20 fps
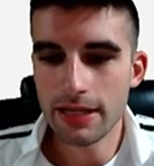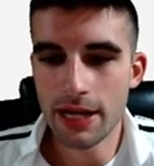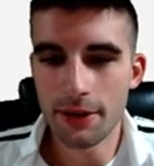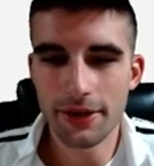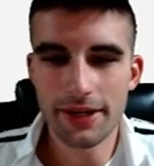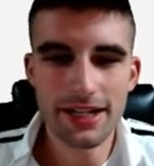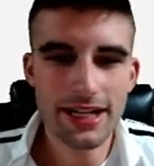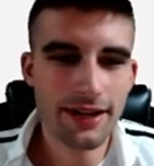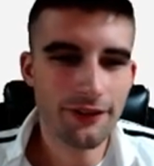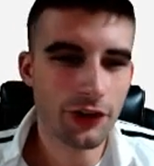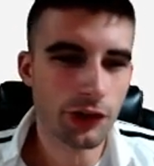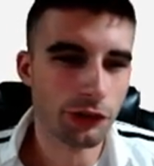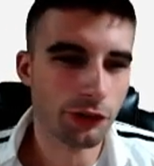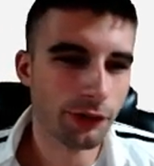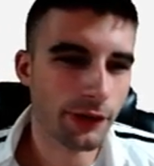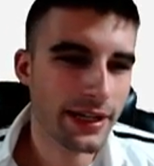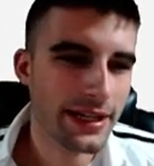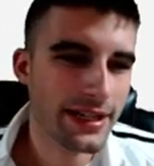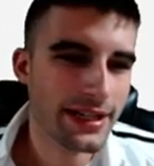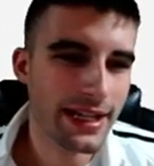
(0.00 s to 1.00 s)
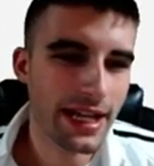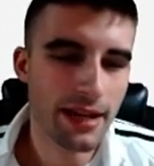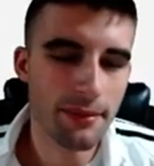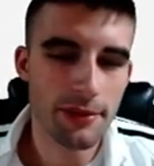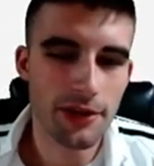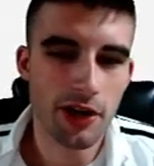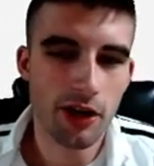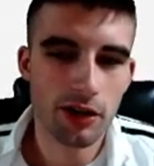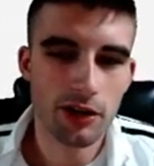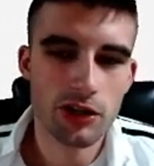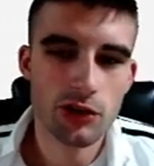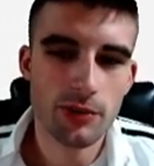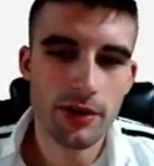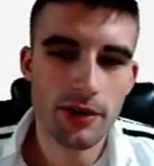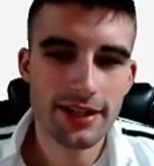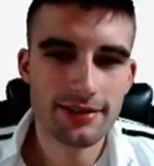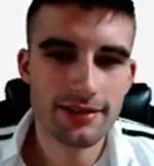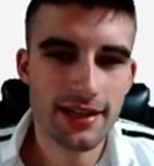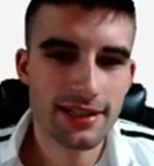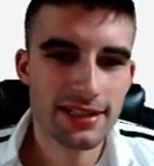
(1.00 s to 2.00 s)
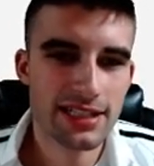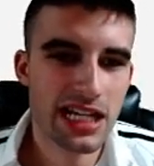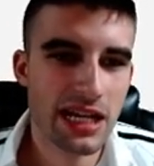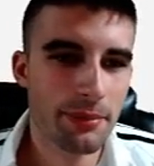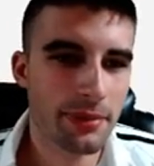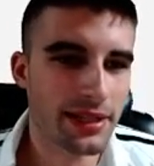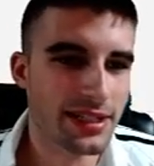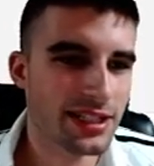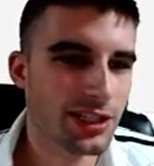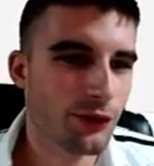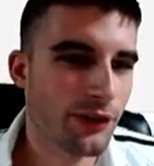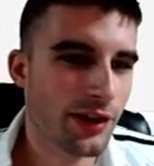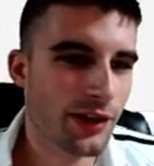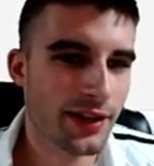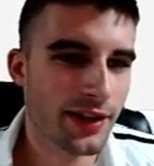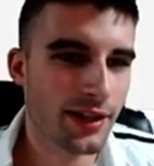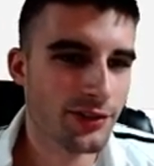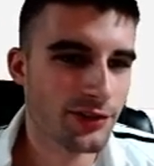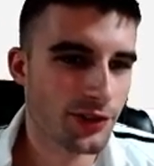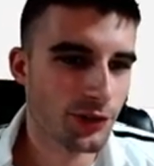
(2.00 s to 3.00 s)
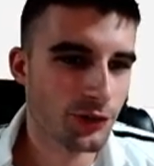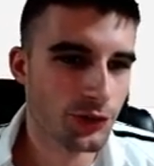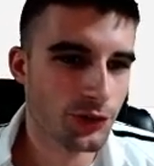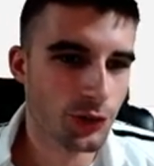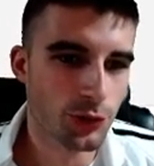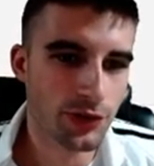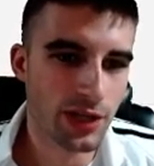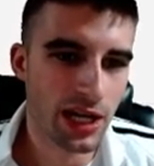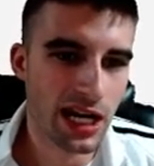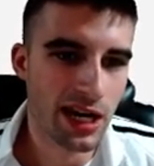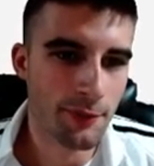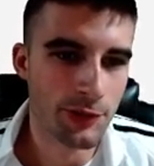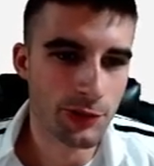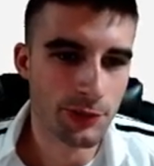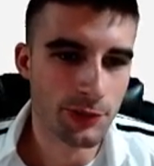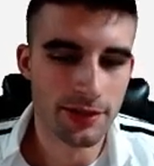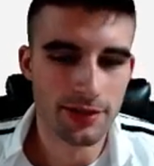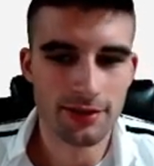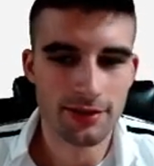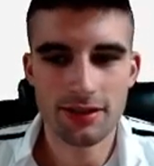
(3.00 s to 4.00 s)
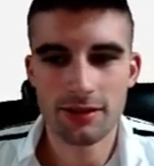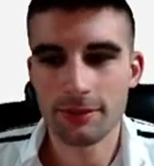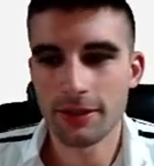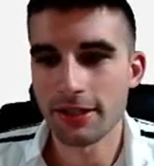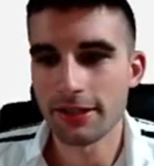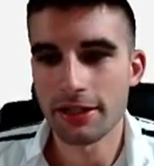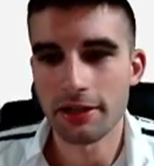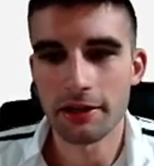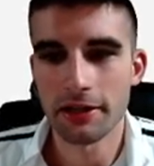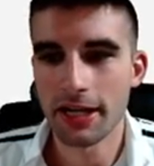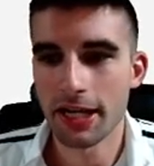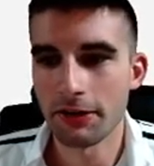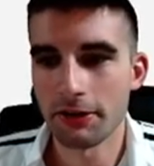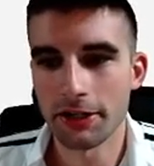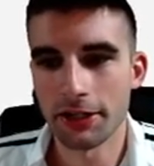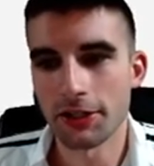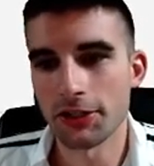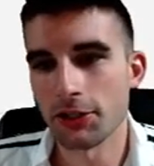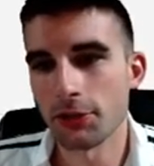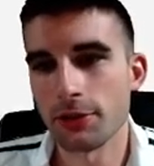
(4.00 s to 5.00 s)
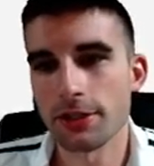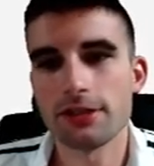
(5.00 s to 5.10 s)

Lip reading: Now, he didn't have a great game yardage-wise last night, but he still found the end zone 2 times, which is something Derrick Henry can do.